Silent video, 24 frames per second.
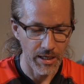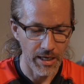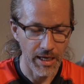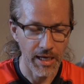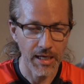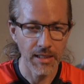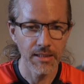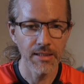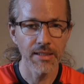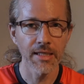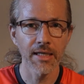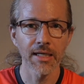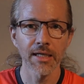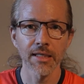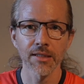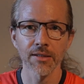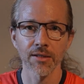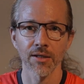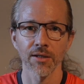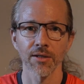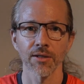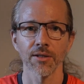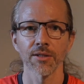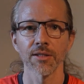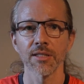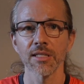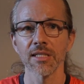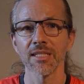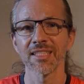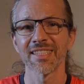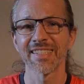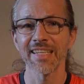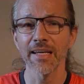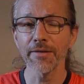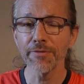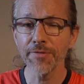And then
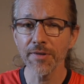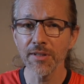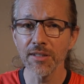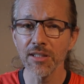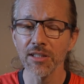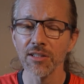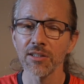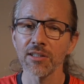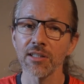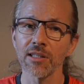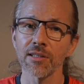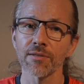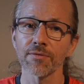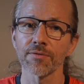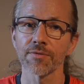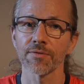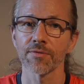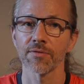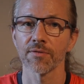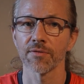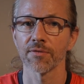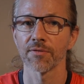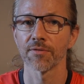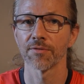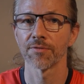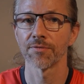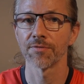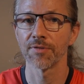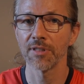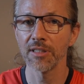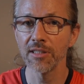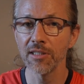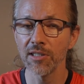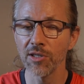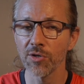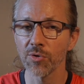the definitive
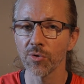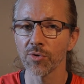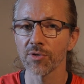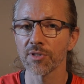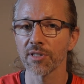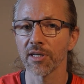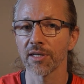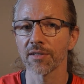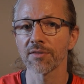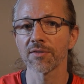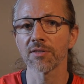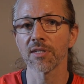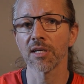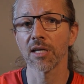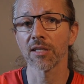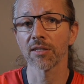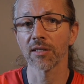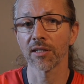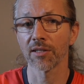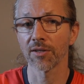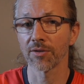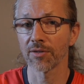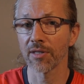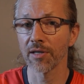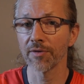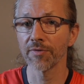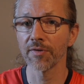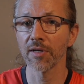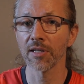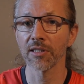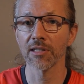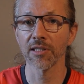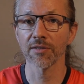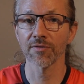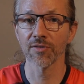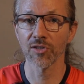videos I've seen and a
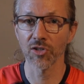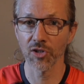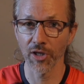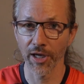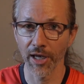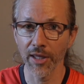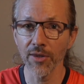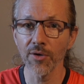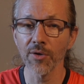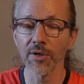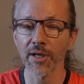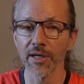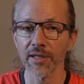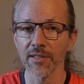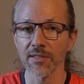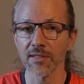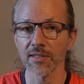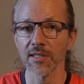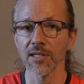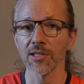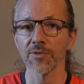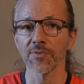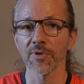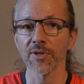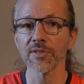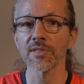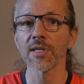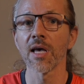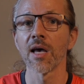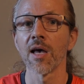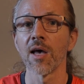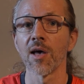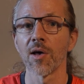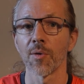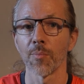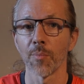definitive channel I've seen was
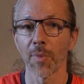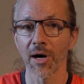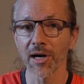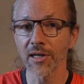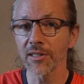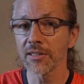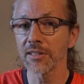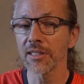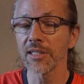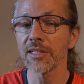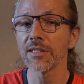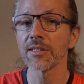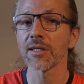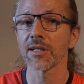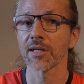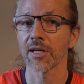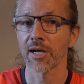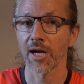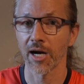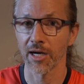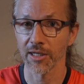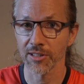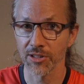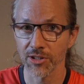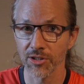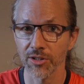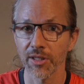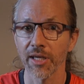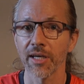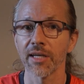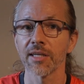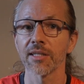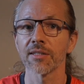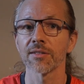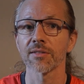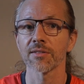Martin
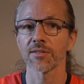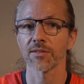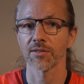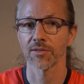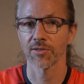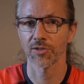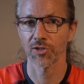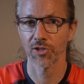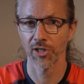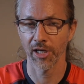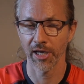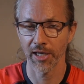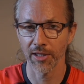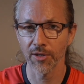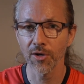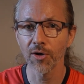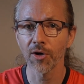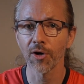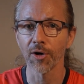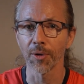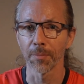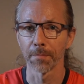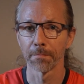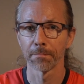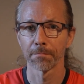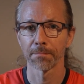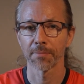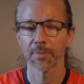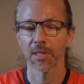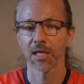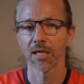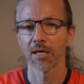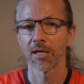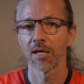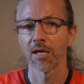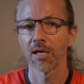Kastein's channel.
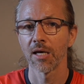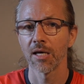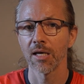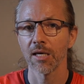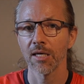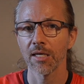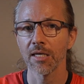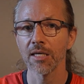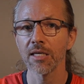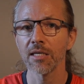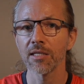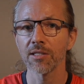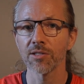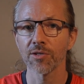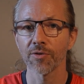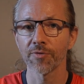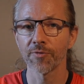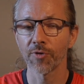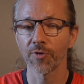He's a